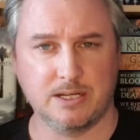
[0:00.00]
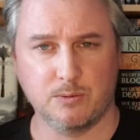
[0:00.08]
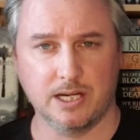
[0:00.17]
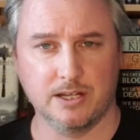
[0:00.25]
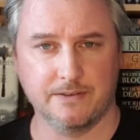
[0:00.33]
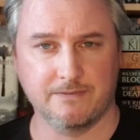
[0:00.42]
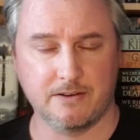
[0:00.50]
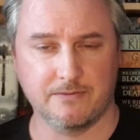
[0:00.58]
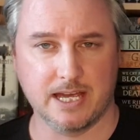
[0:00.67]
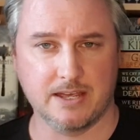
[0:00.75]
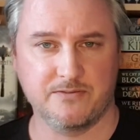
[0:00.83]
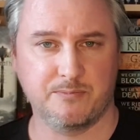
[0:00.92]
We learn that
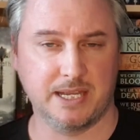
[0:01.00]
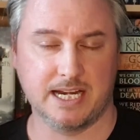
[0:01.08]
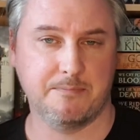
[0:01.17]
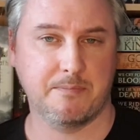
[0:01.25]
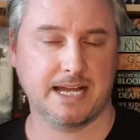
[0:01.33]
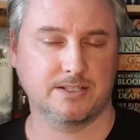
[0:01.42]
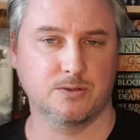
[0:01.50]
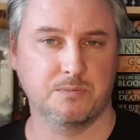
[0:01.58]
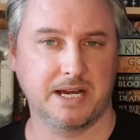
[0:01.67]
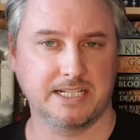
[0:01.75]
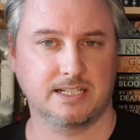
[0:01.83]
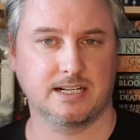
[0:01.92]
they've been in battle,
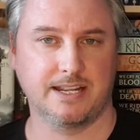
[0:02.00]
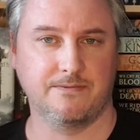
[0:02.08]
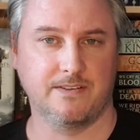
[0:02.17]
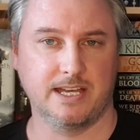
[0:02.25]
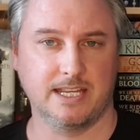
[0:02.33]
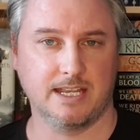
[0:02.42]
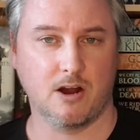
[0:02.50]
basically, and the